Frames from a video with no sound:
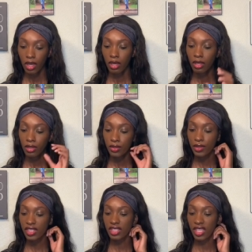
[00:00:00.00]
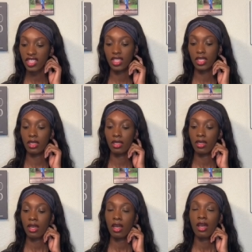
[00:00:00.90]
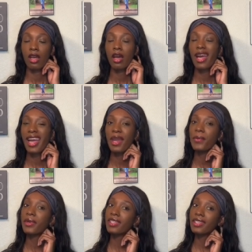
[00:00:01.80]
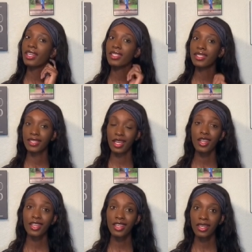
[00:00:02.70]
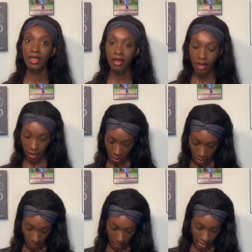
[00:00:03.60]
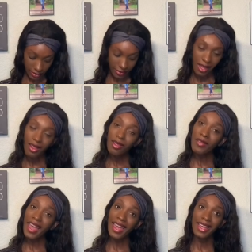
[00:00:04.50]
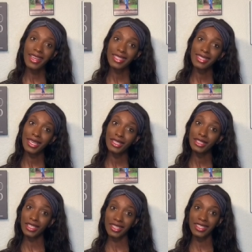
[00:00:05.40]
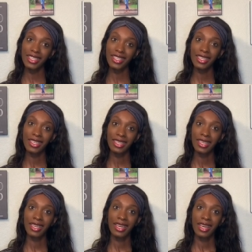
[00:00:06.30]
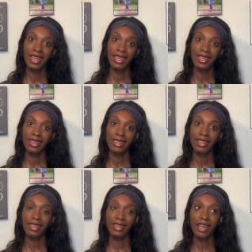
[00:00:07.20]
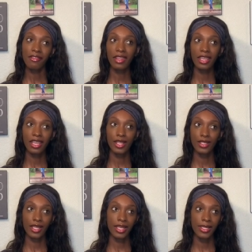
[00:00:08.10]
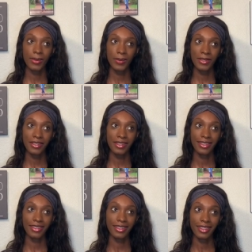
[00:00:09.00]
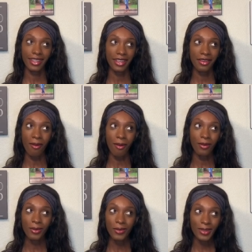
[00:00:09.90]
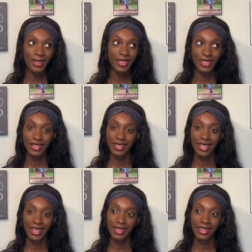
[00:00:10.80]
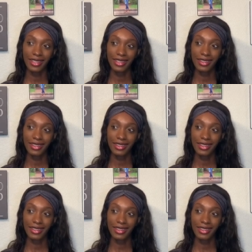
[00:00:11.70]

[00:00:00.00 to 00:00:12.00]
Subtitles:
You're judgy. I wouldn't consider myself as judgy. Like, I feel like in today's world, like, all the words just get, like,